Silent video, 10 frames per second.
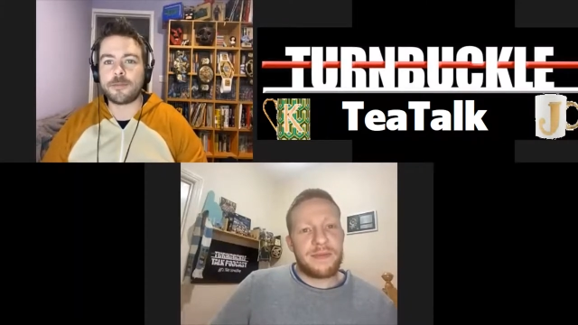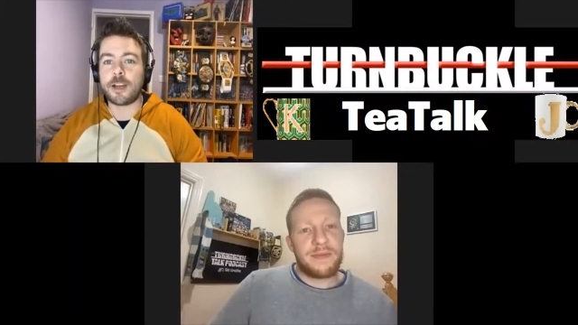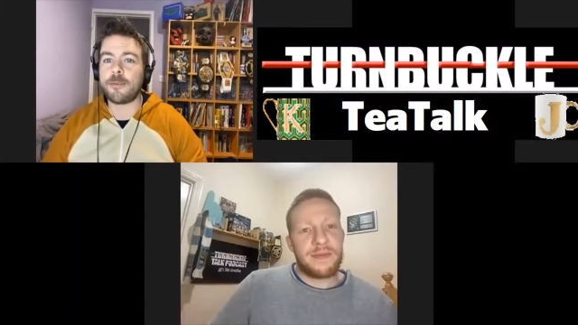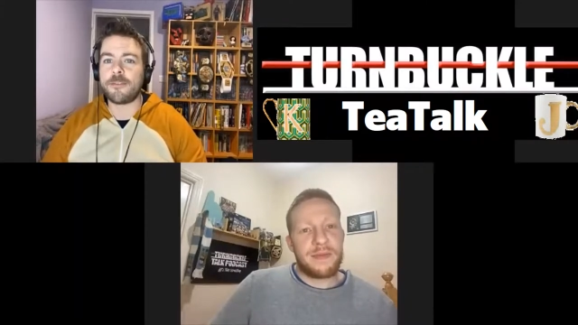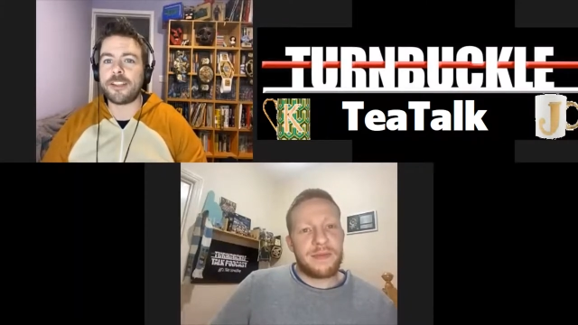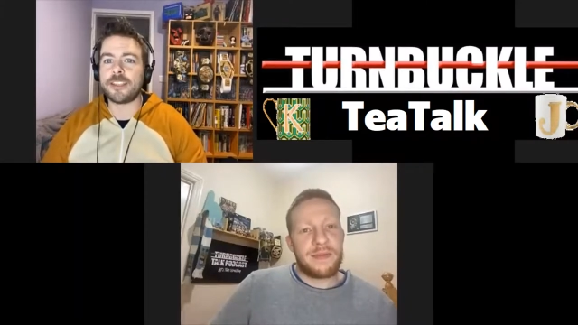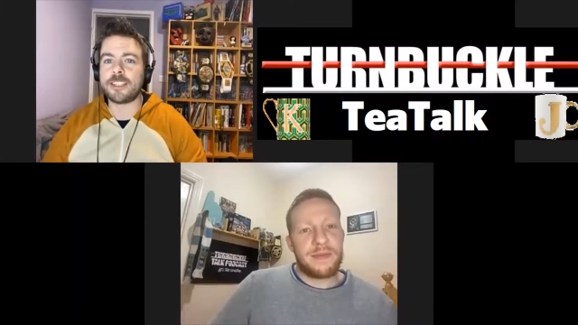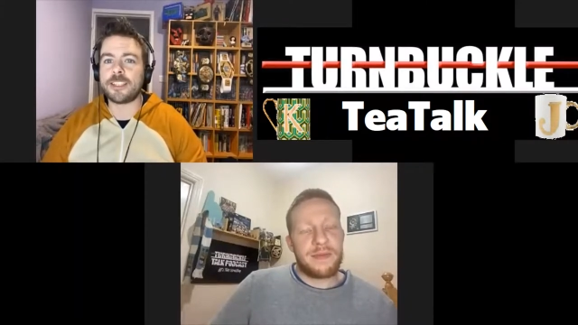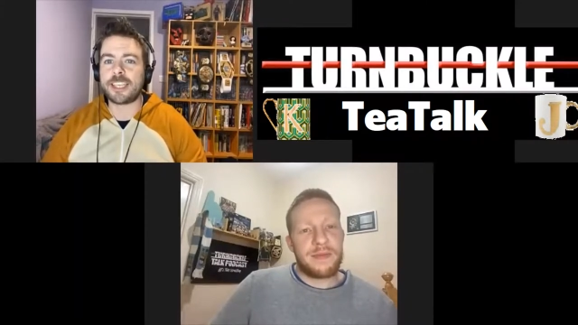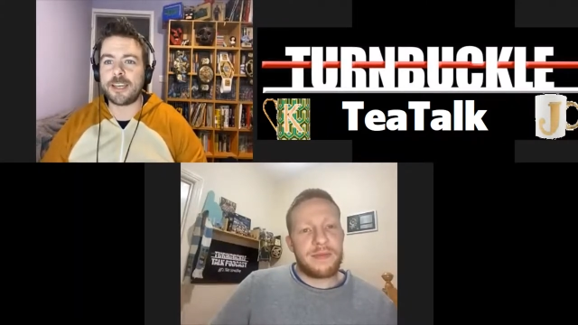Speaker 1: I've been filming a
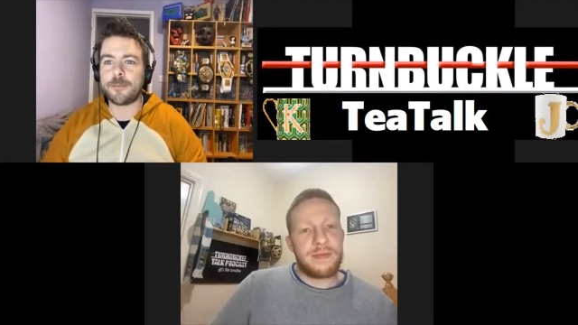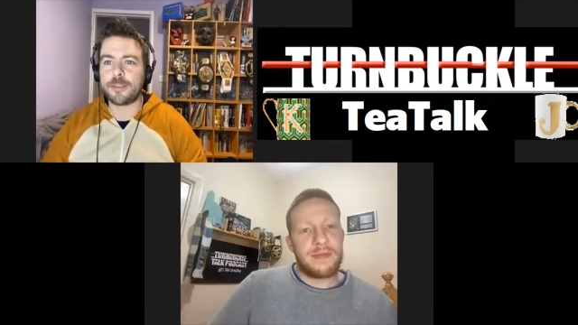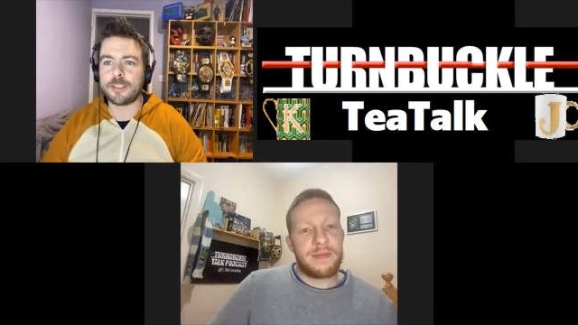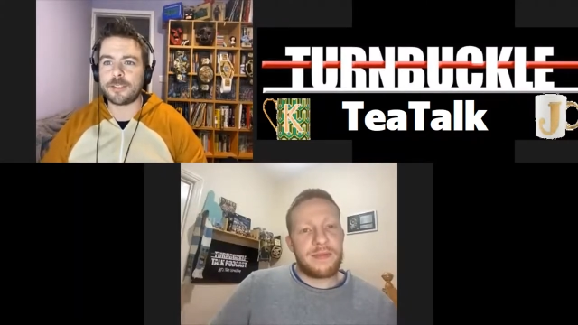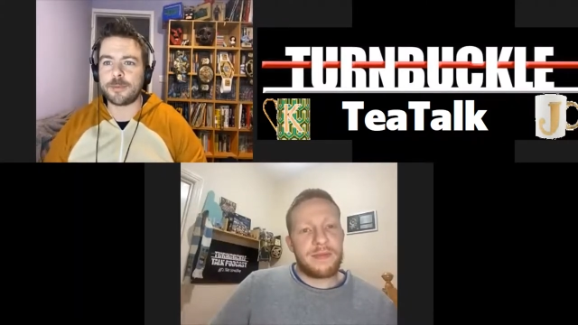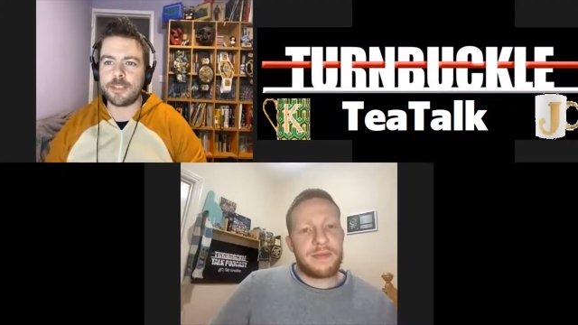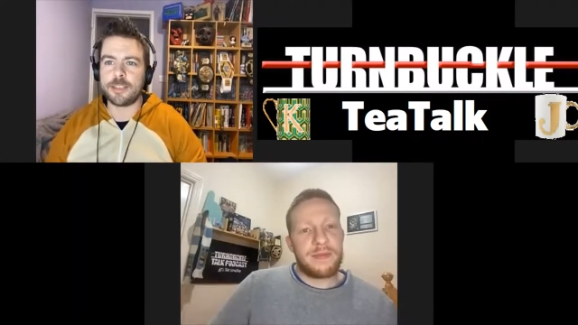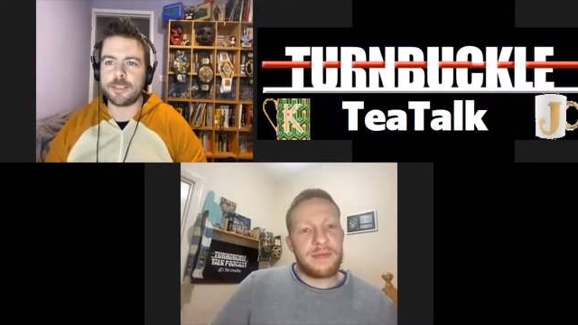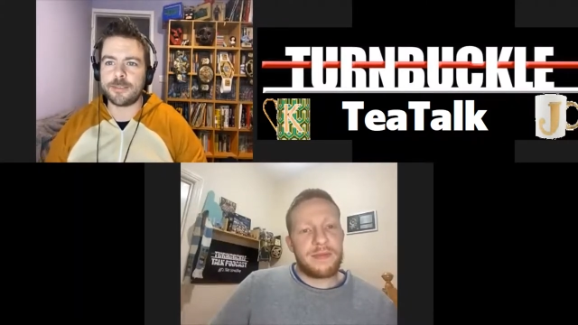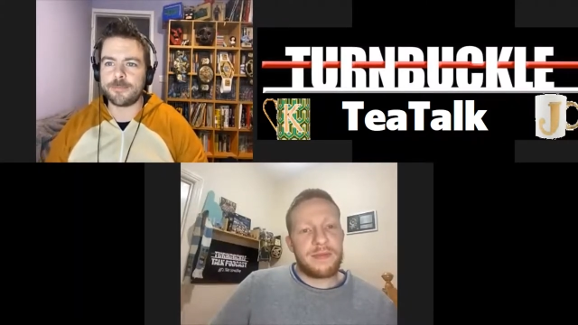skip this
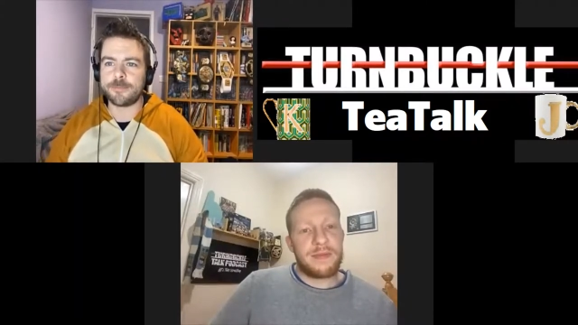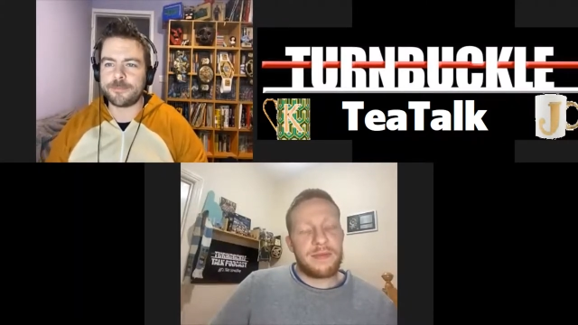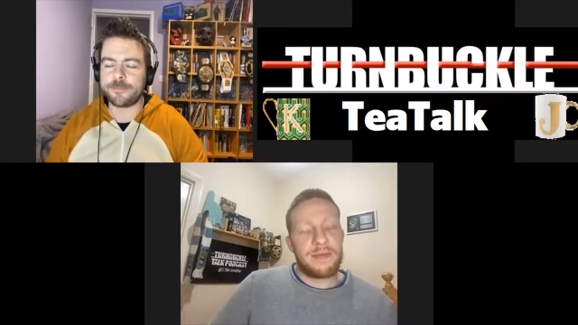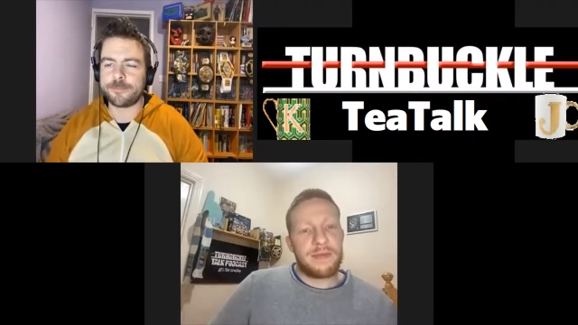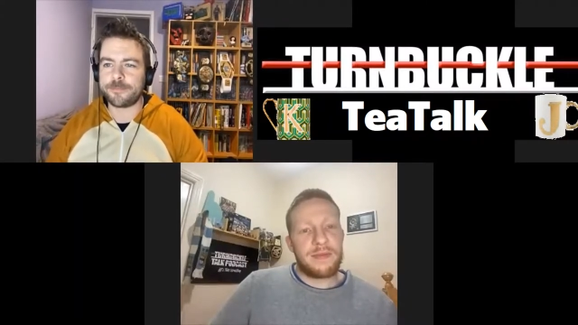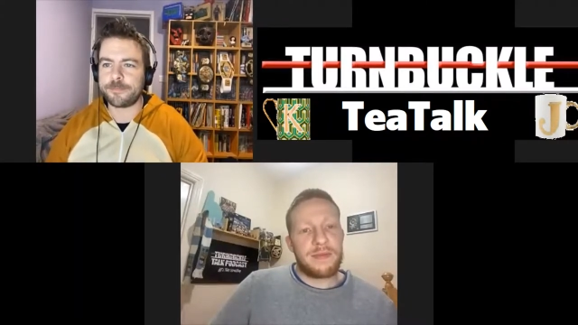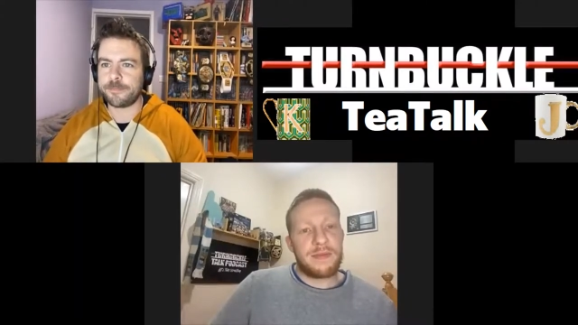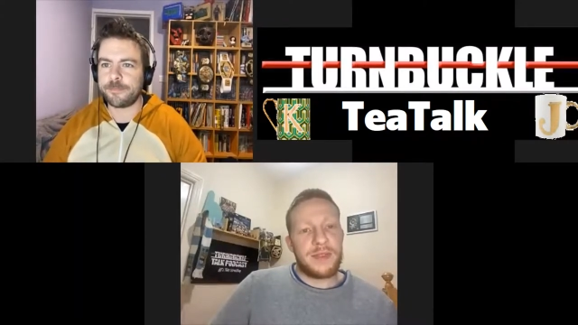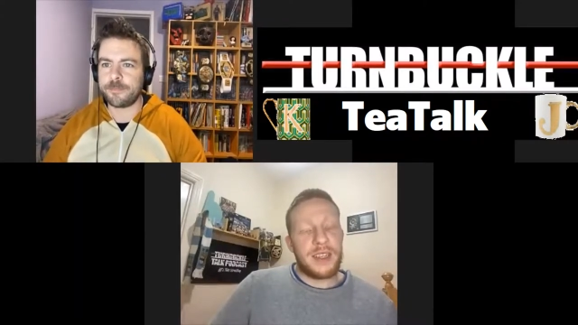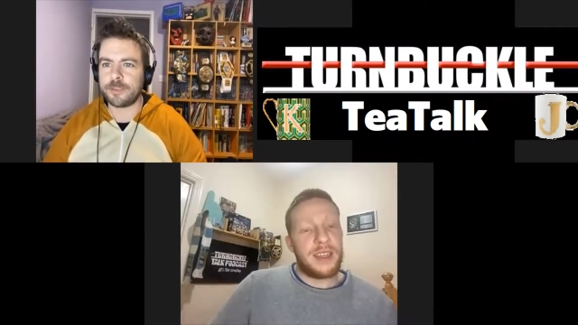week,
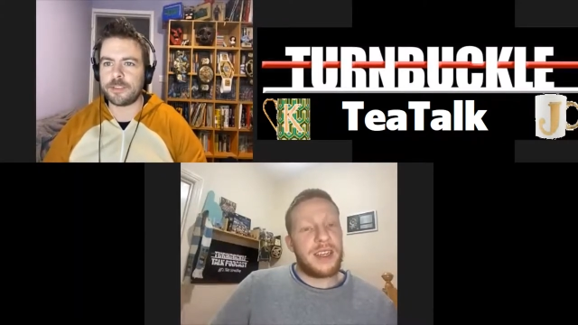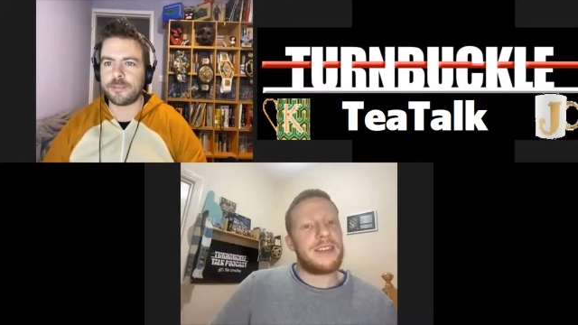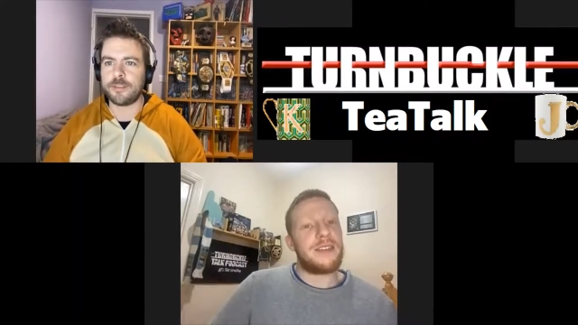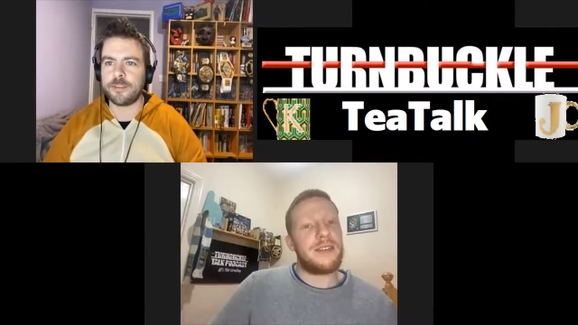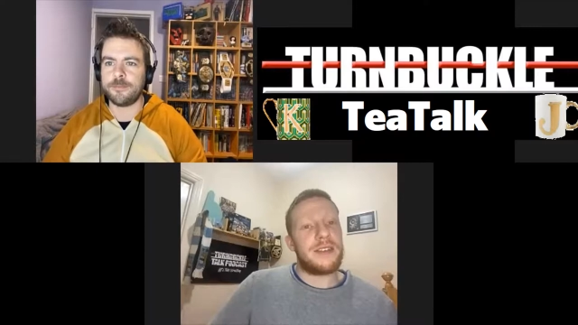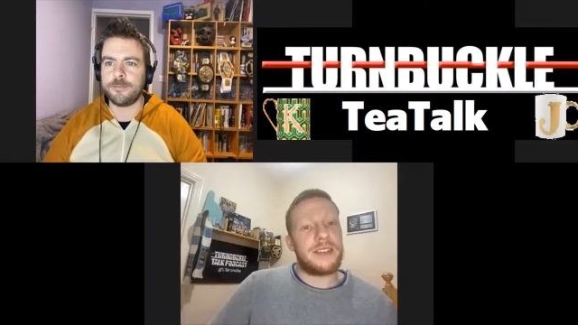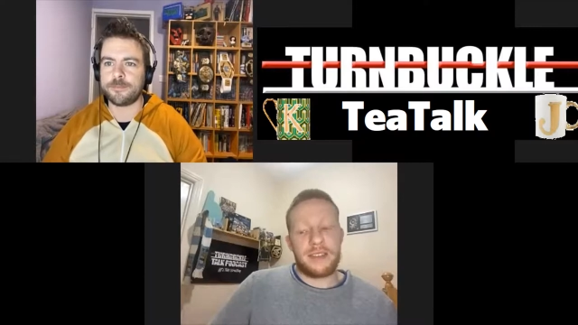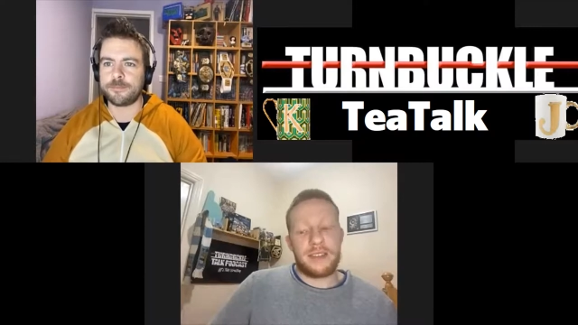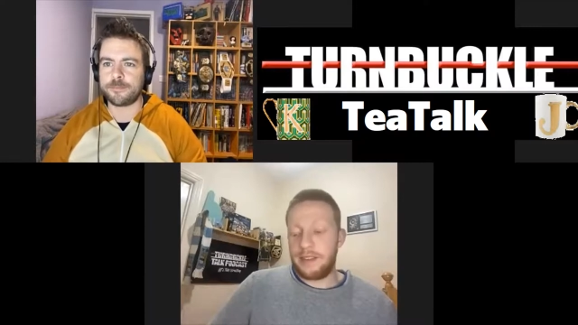which is Excellent. fun.